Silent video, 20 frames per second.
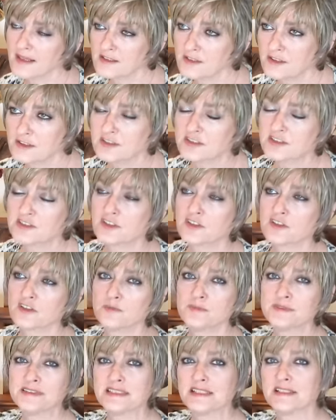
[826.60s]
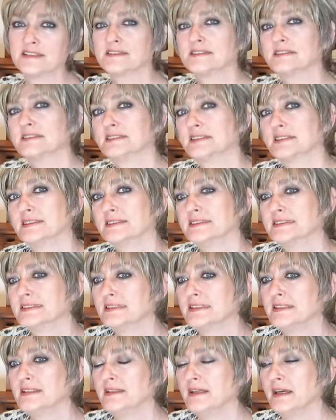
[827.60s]
your circumstances can
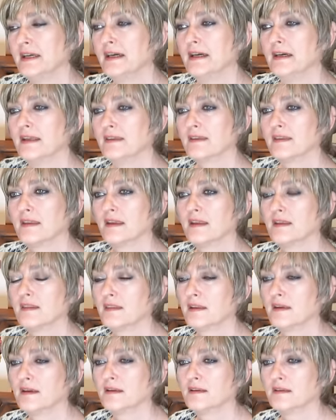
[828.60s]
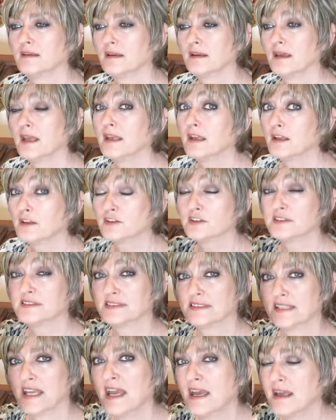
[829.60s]
see that and
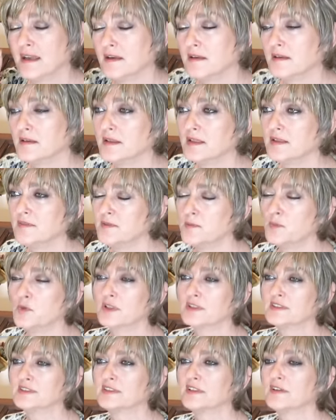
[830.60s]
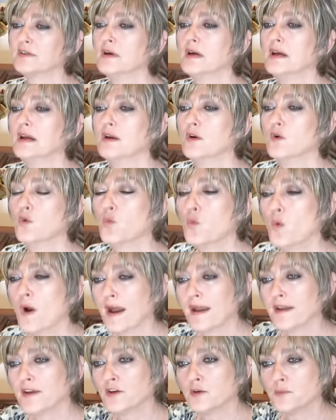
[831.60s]
understand even more so
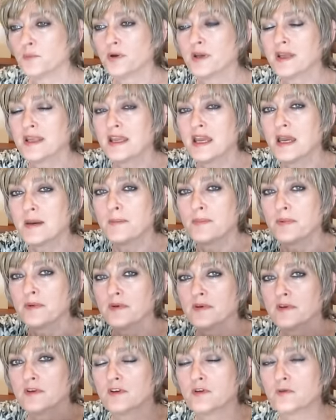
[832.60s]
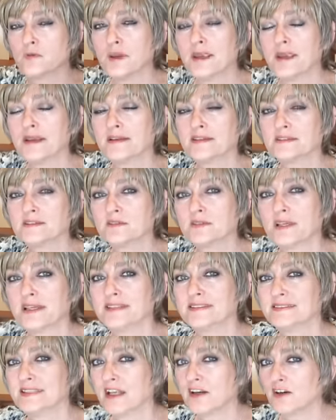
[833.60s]
why you're putting up your rings. Okay,
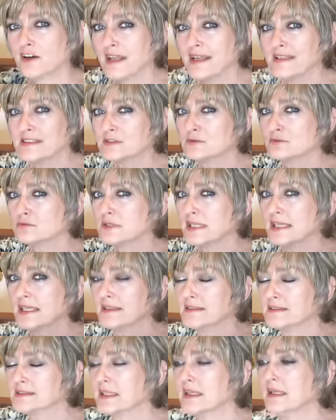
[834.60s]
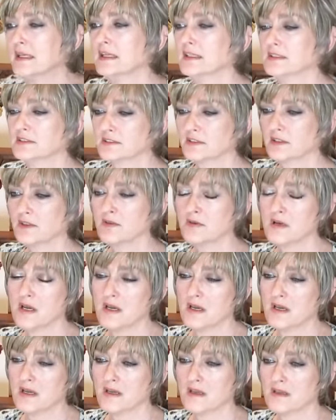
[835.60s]
Saturn has rings. So
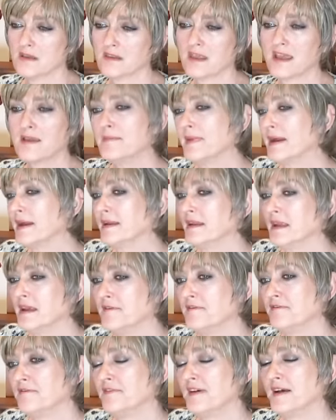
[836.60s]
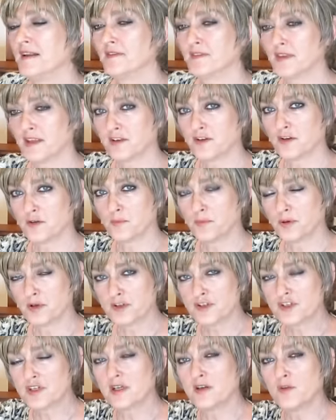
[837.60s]
they might have felt that you're
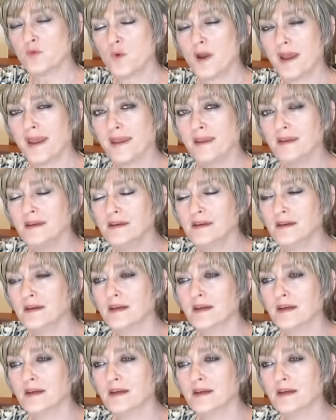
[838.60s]
pushing away,